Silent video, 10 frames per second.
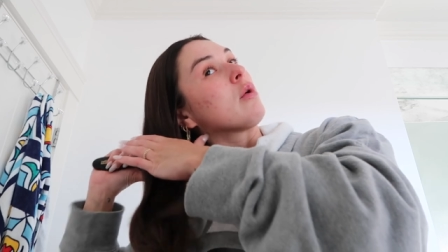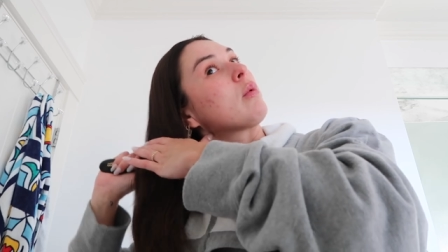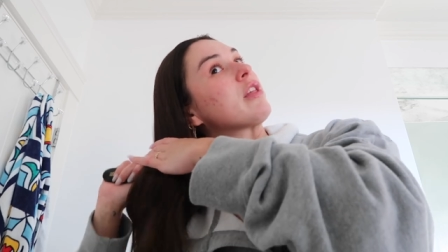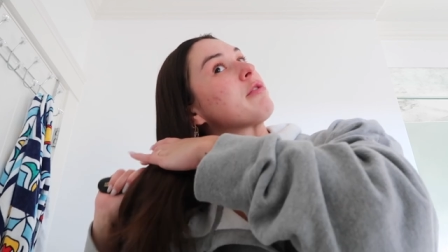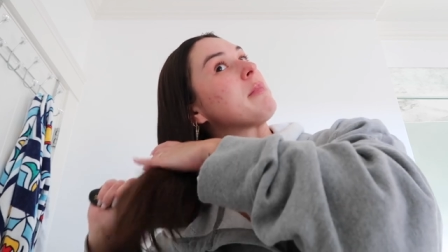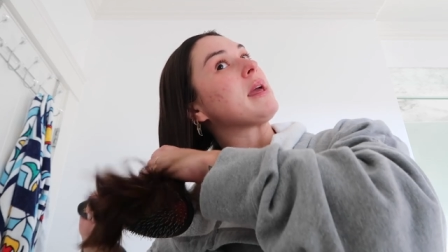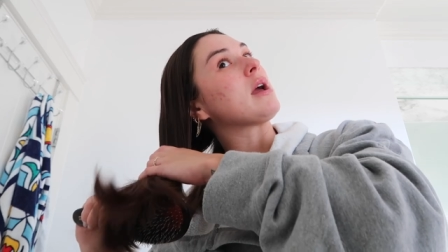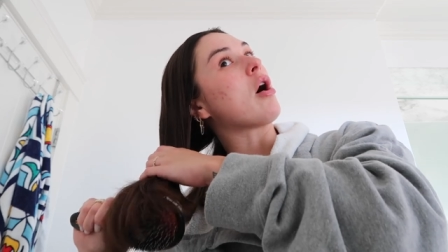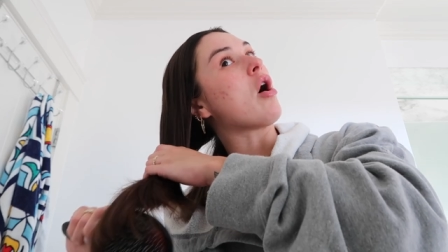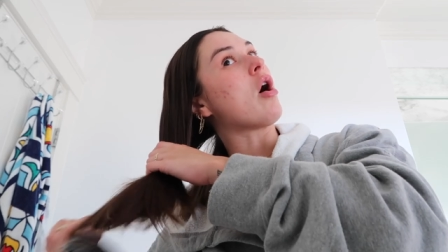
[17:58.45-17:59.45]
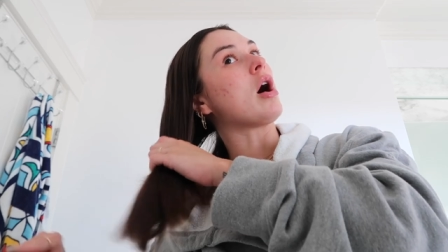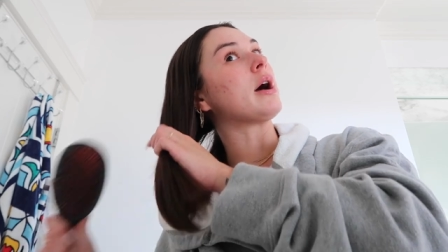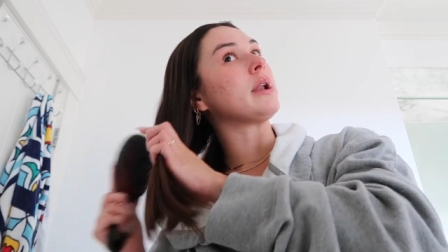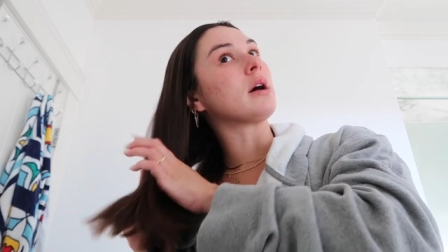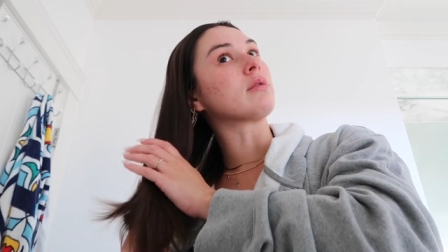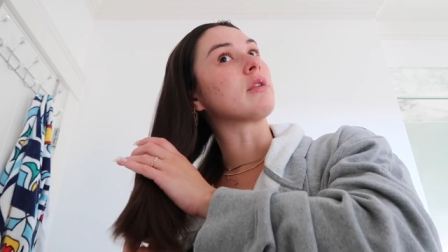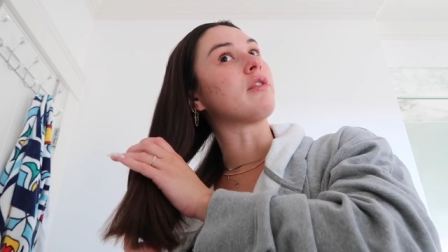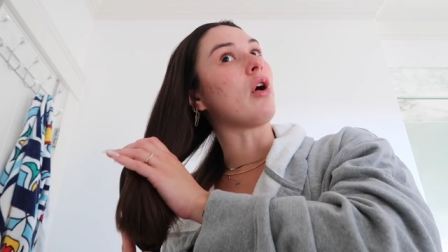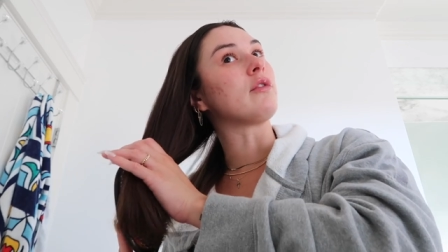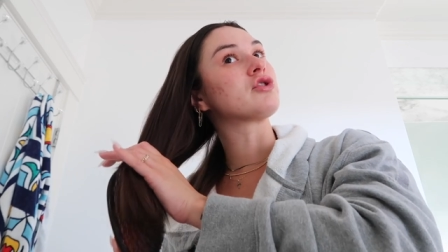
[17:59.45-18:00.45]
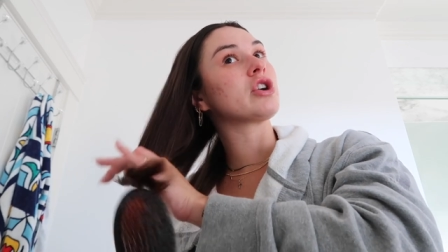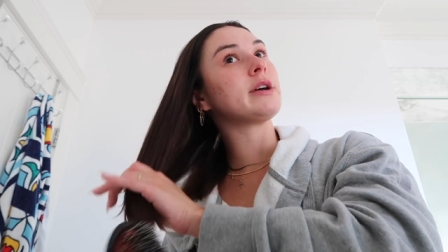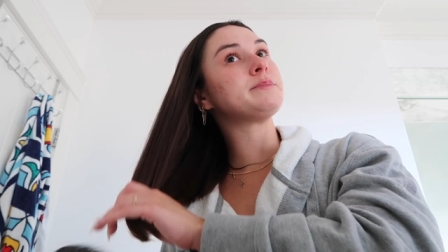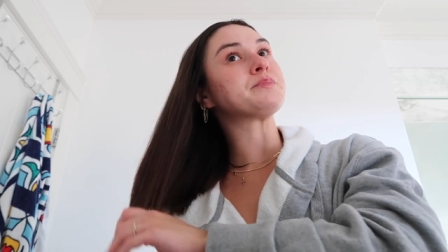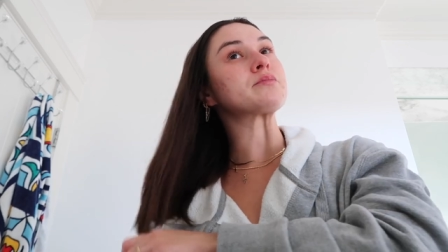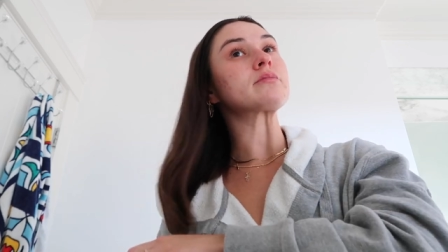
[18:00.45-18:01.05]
with me on a Revolve trip